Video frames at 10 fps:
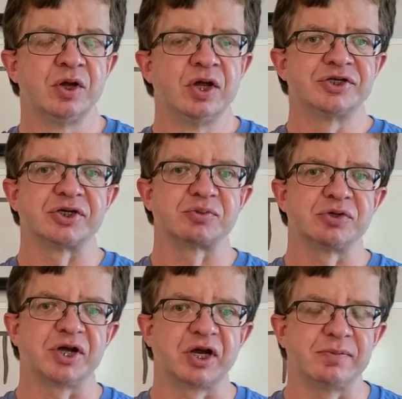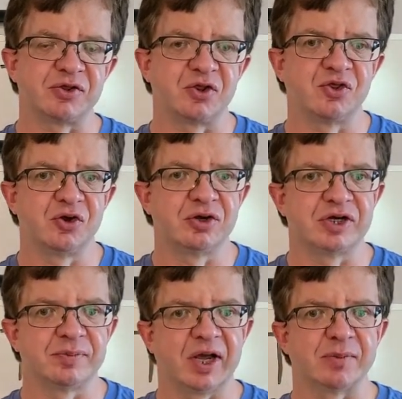So as we're talking about the third
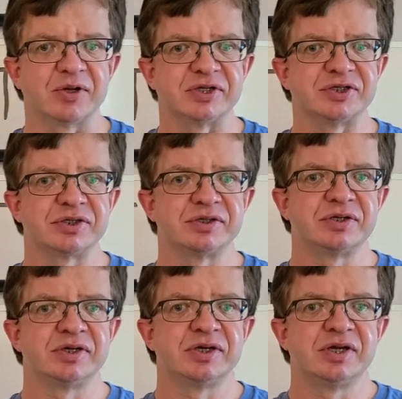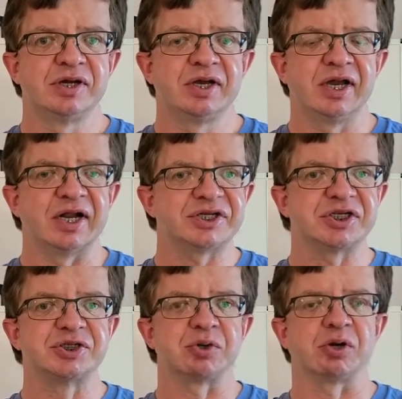commandment, in
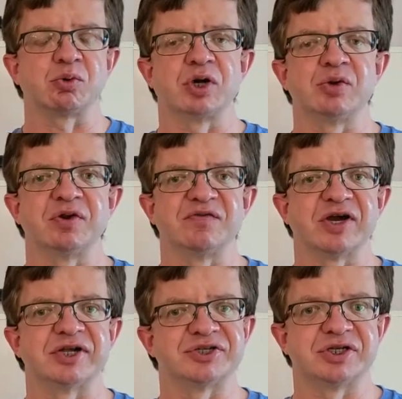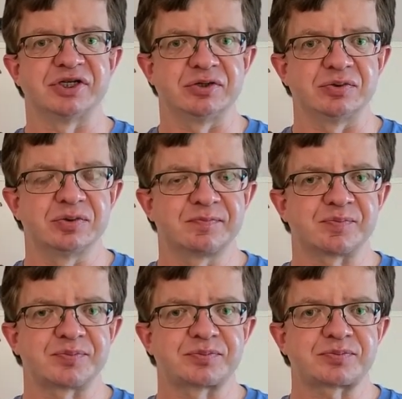essence, what I want to invite us to do
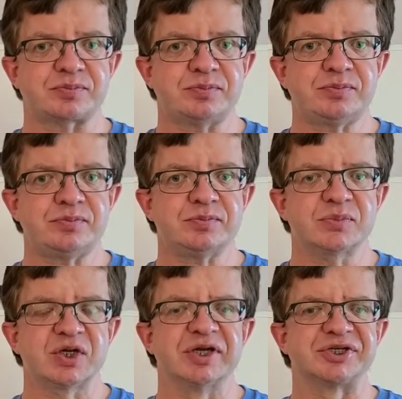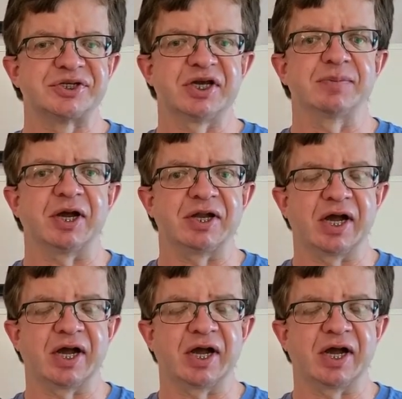is think about